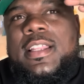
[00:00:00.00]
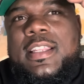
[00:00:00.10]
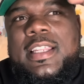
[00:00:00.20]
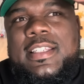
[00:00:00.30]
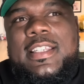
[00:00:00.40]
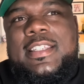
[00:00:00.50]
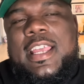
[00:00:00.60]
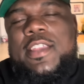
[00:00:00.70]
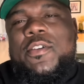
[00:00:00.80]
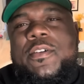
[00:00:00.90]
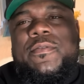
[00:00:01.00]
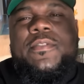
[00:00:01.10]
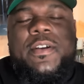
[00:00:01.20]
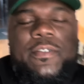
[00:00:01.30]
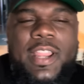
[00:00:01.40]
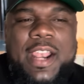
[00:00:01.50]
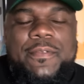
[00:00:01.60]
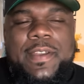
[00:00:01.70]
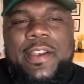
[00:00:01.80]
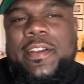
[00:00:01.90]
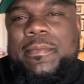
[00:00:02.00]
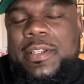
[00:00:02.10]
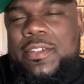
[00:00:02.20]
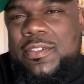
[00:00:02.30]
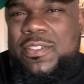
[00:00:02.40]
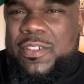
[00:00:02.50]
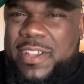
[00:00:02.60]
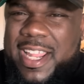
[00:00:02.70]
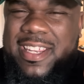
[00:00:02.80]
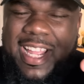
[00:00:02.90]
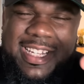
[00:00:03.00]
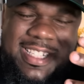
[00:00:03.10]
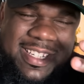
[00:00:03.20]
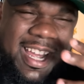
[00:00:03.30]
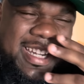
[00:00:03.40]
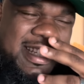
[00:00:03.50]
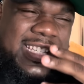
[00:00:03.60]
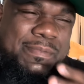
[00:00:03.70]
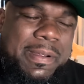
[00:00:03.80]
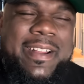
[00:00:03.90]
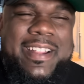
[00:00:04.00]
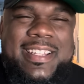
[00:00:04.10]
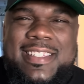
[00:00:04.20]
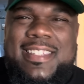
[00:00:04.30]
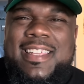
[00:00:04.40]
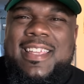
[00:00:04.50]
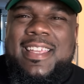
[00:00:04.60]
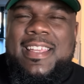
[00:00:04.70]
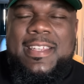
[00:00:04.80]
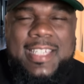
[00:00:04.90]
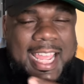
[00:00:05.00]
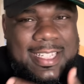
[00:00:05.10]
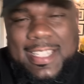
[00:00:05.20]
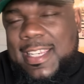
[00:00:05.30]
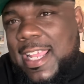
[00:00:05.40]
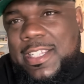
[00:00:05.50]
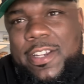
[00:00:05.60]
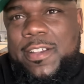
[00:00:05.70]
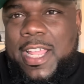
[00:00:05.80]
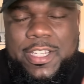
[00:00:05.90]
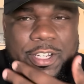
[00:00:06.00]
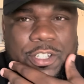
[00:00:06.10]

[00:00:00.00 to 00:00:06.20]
let's just say you're not a veteran, but you, you know, you got, you got, you got experience. That's it. That's your, that's your